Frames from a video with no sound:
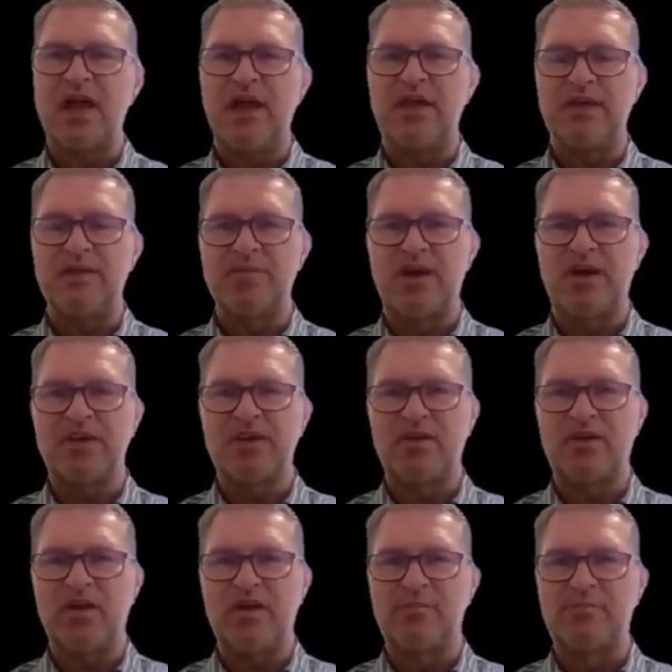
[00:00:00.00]
in my
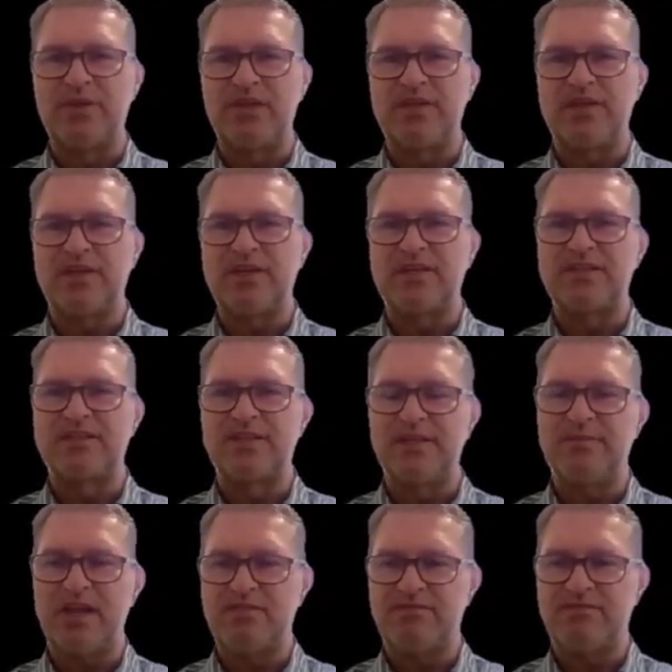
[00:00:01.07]
opinion, a
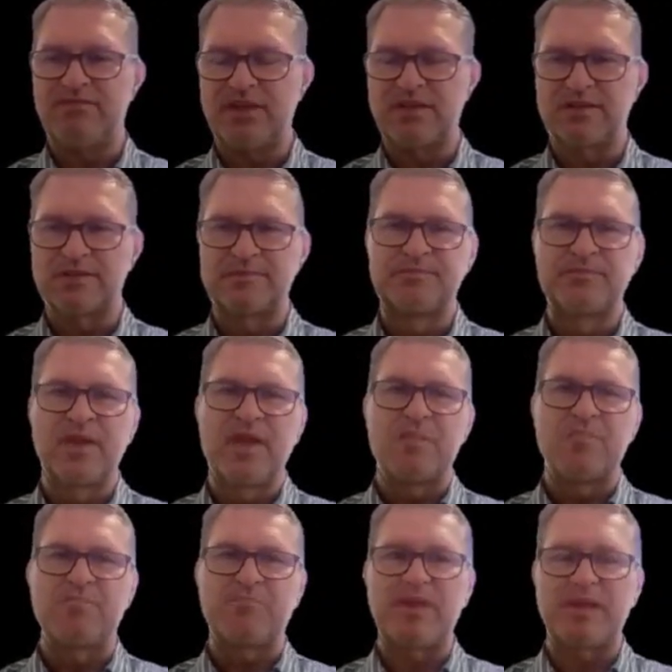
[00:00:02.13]
team effort.
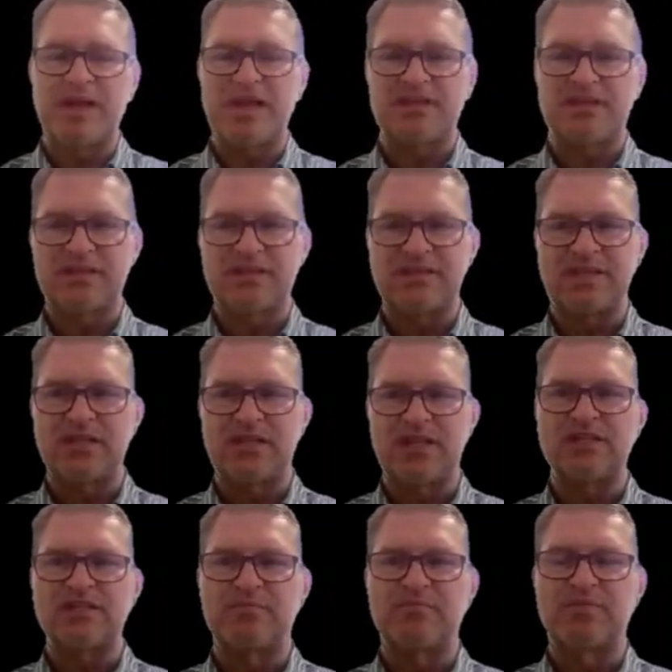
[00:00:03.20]
But as I said,
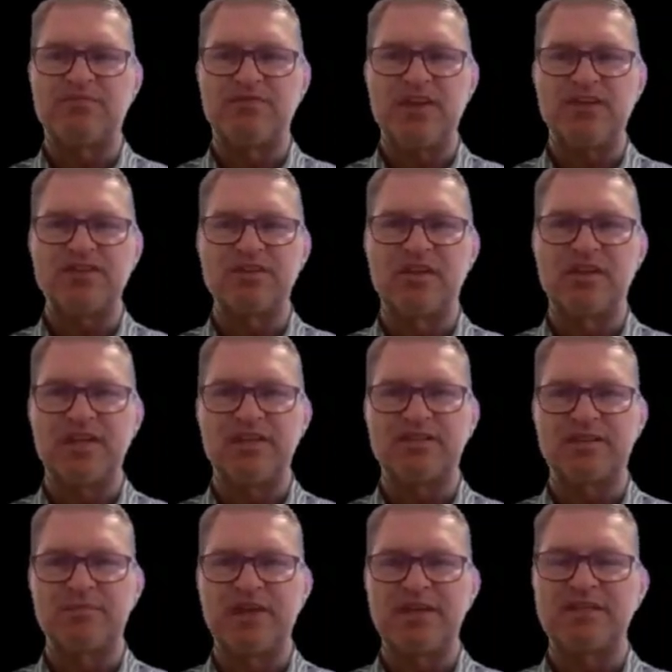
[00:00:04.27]
there's professional
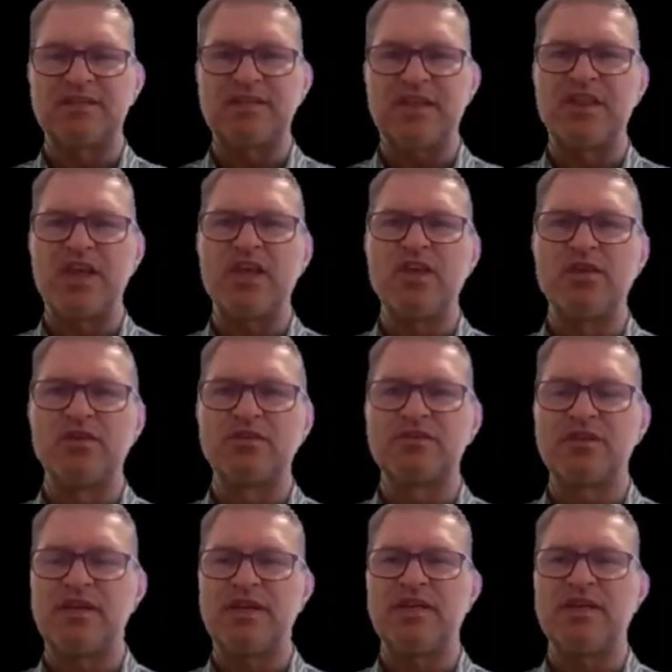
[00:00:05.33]
estimators, and
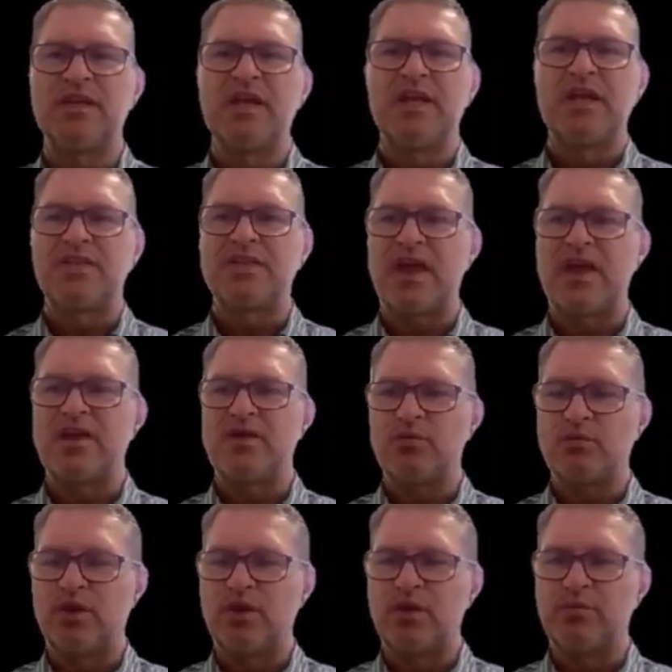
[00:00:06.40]
they
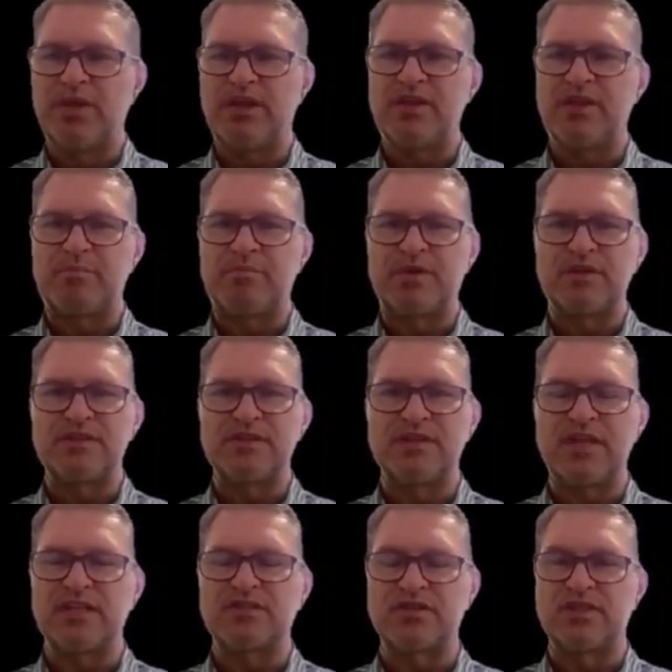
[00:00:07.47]
will be the person
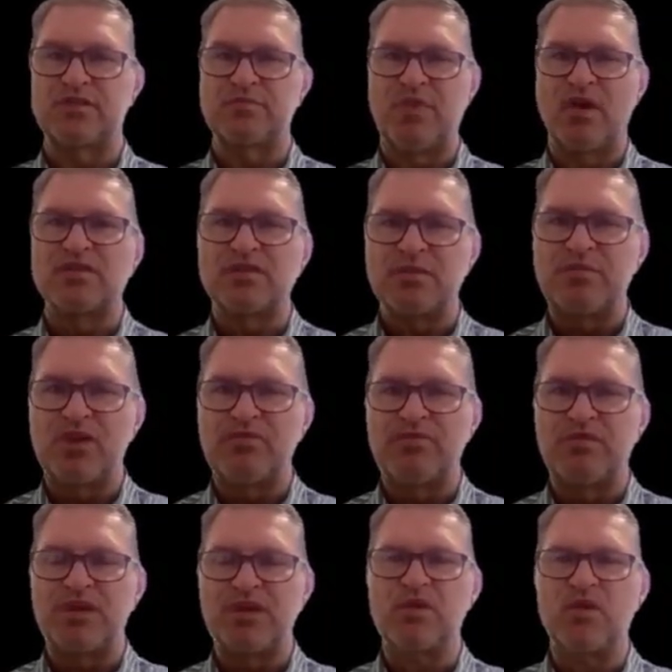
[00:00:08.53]
that's responsible
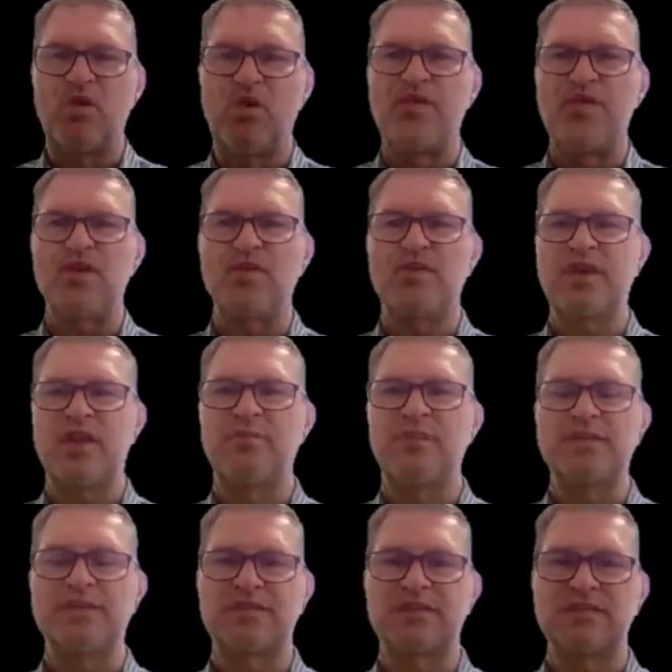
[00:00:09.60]
for it, although they'll
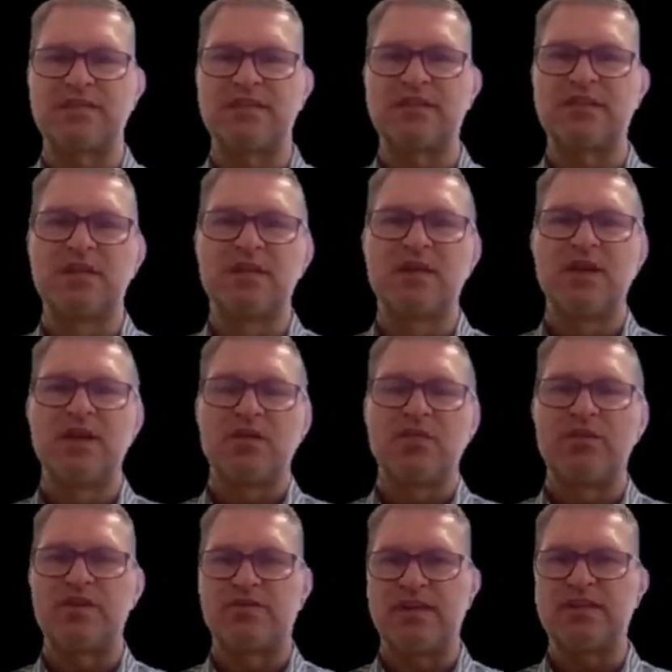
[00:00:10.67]
be assisted
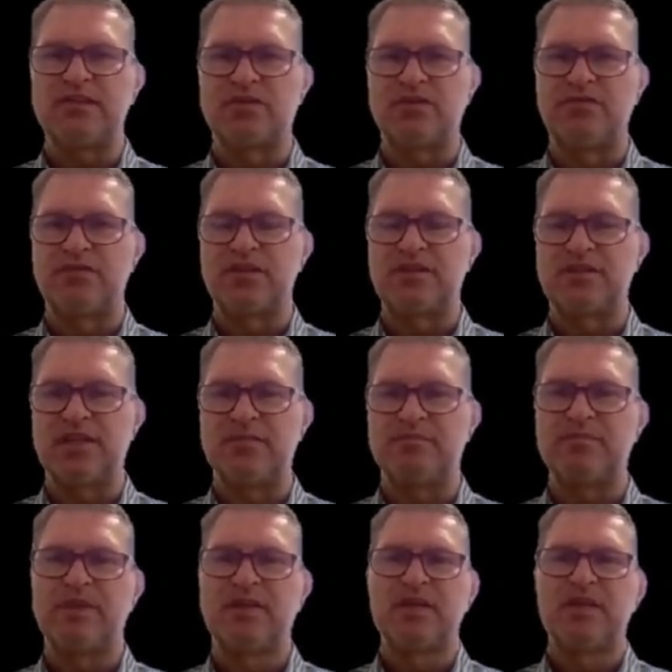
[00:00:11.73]
with the rest of the
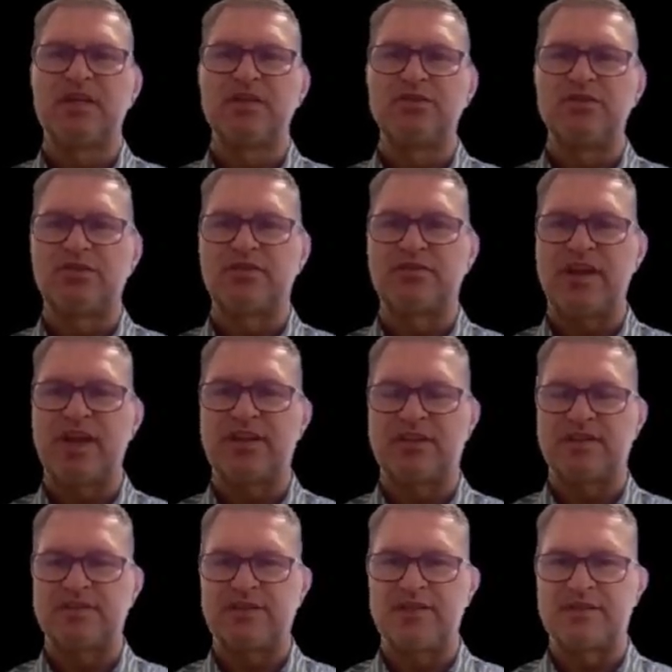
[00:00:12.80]
team to
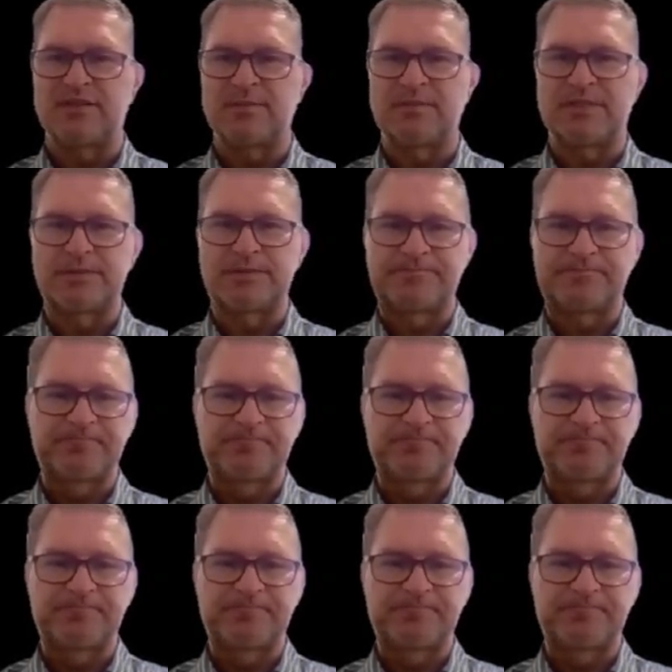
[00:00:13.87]
create this estimate.